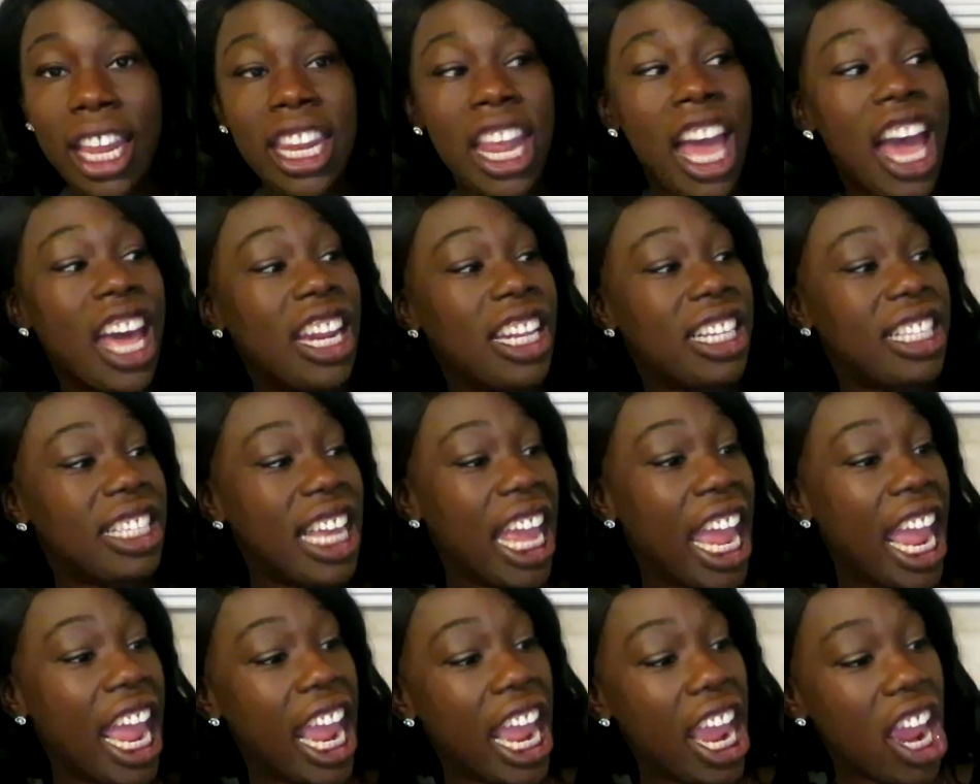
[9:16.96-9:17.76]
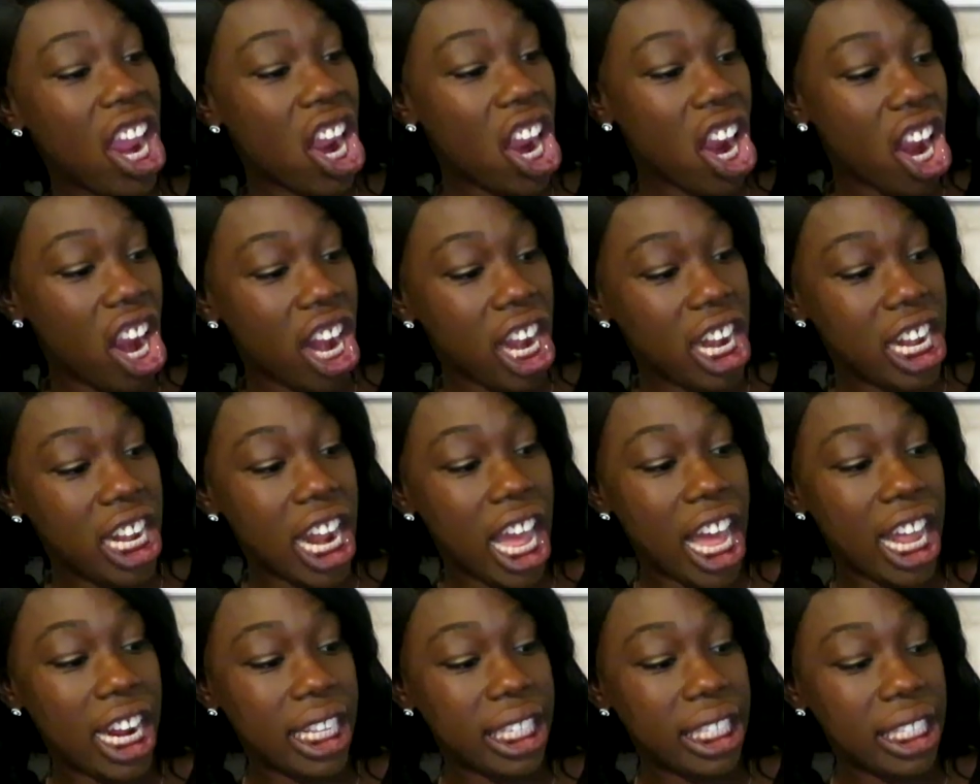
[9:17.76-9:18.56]
Not a tear,
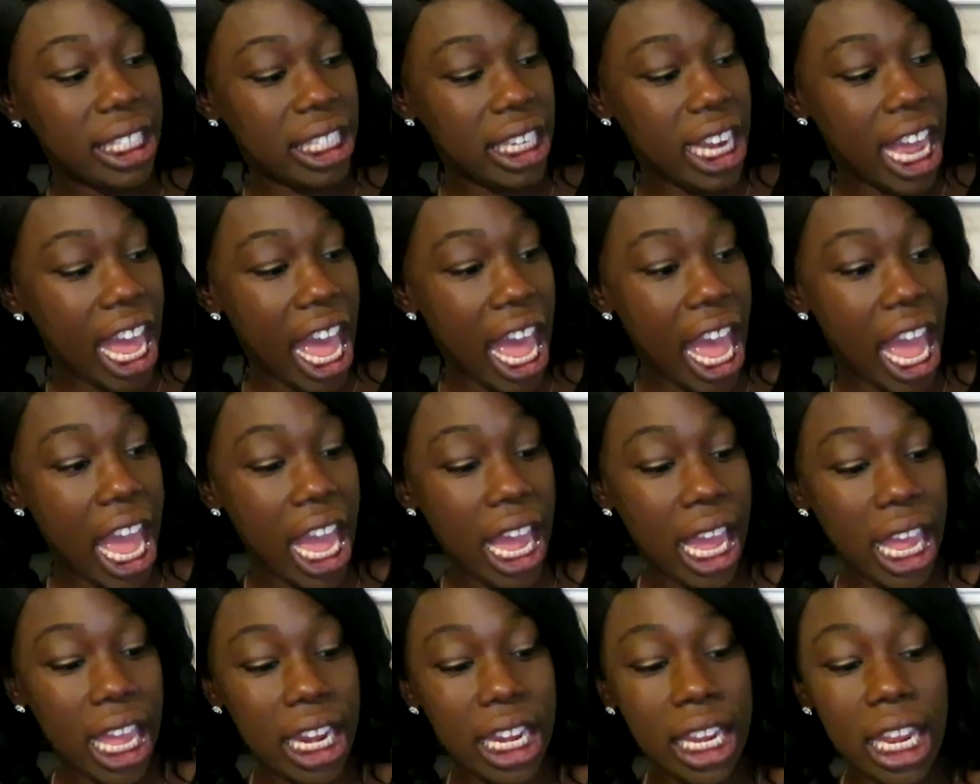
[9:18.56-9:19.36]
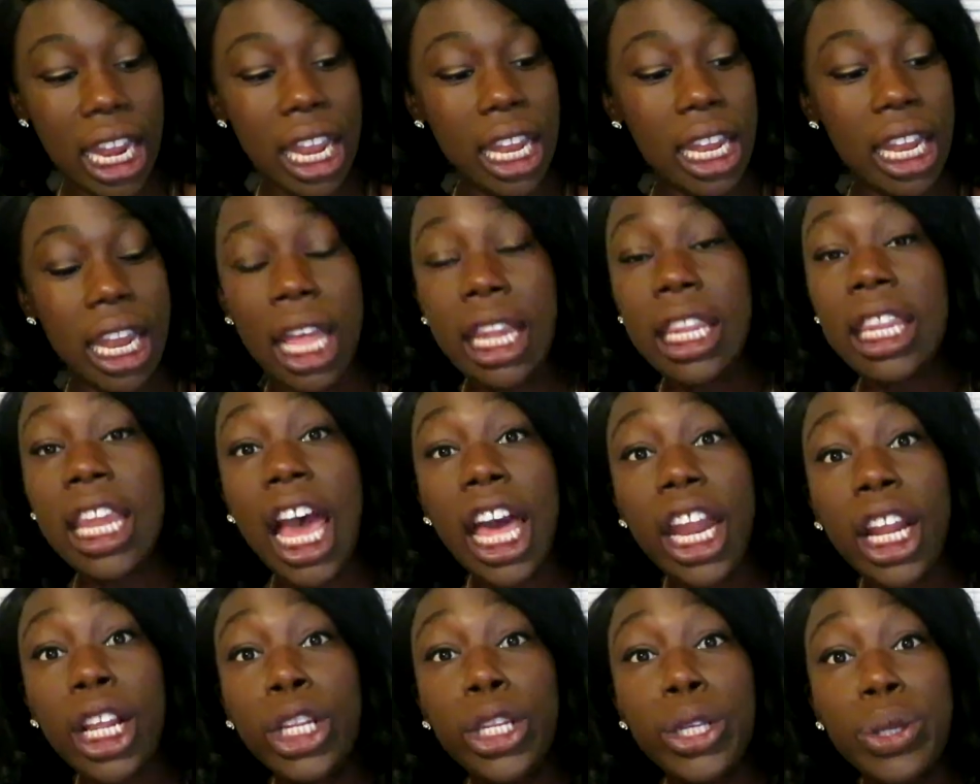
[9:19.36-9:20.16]
not a snag,
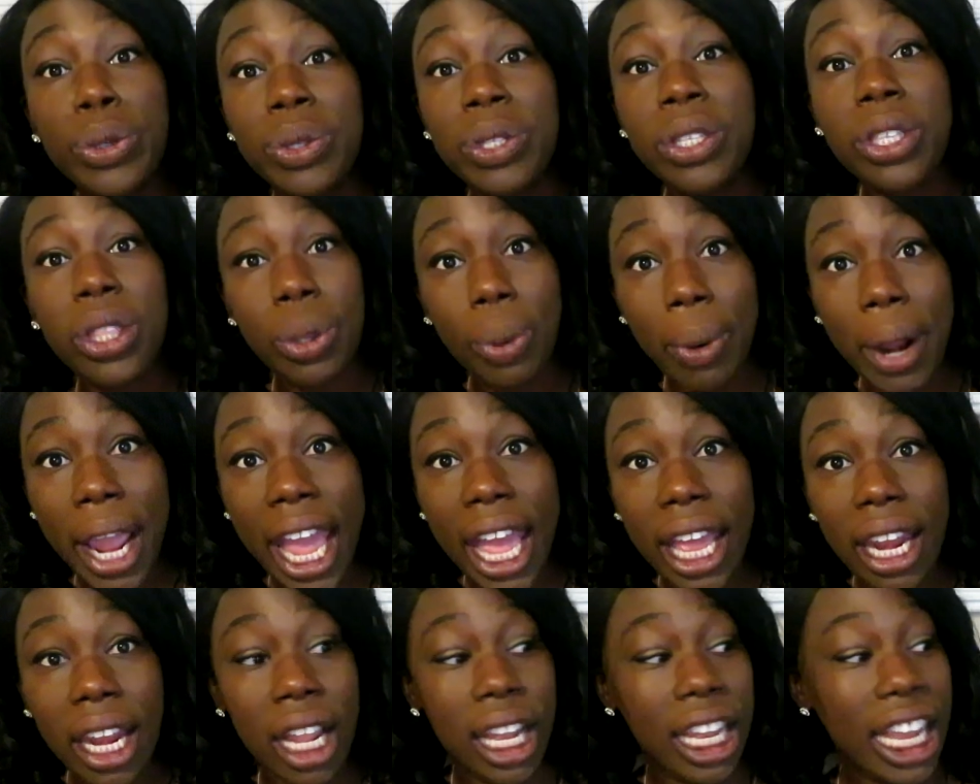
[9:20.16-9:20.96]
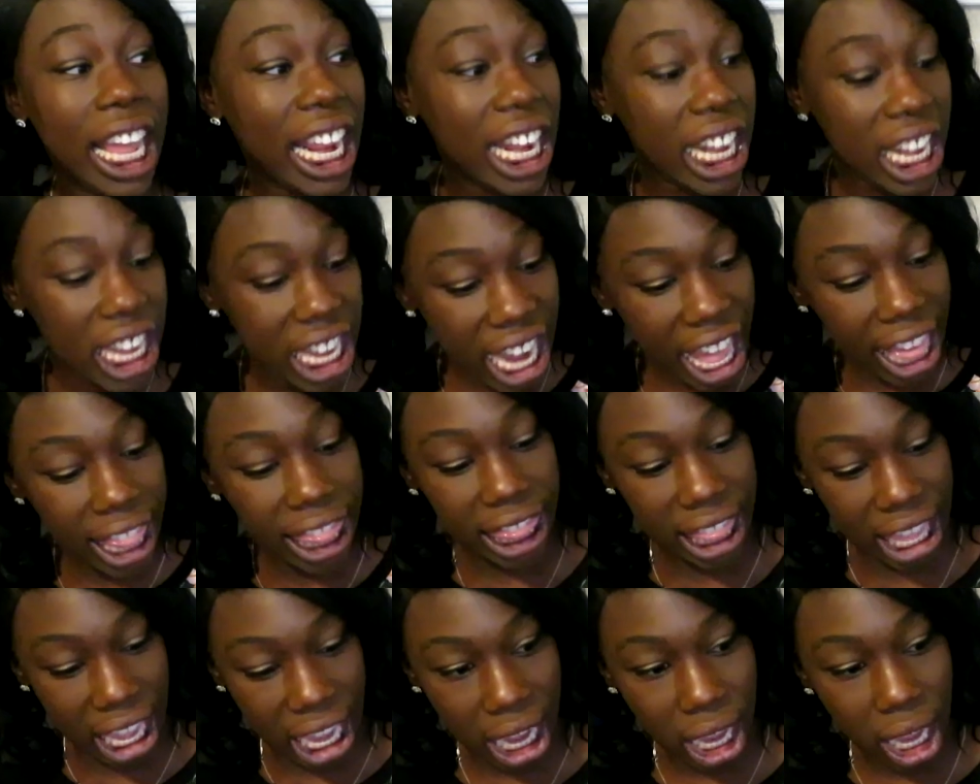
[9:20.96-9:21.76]
not a loose thread, like
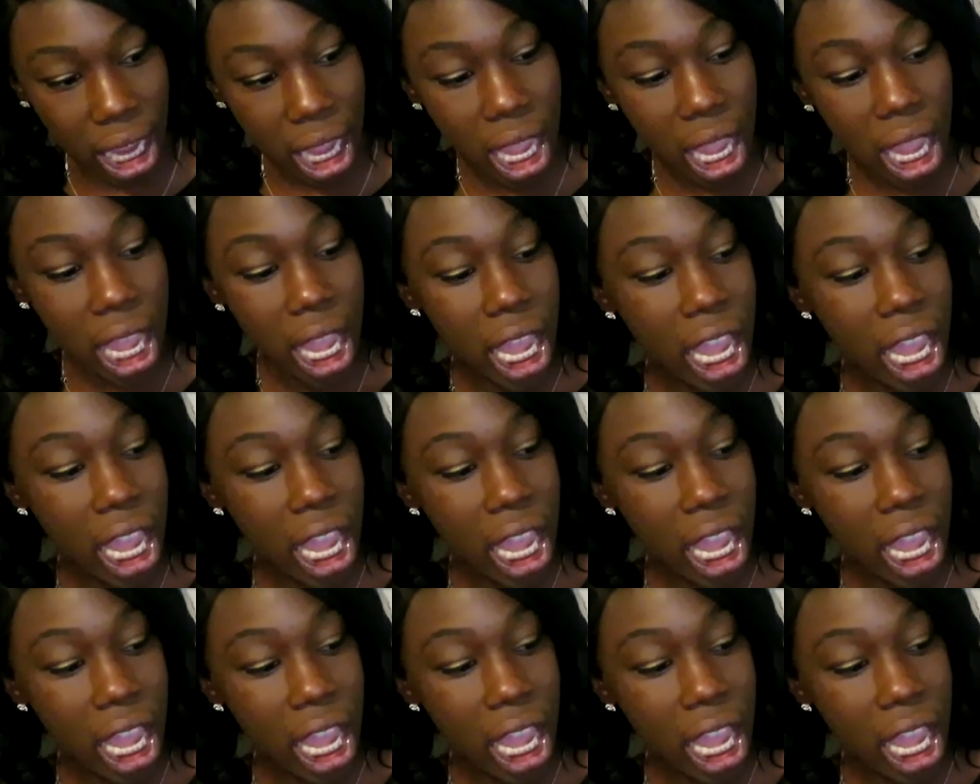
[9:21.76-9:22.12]
nothing.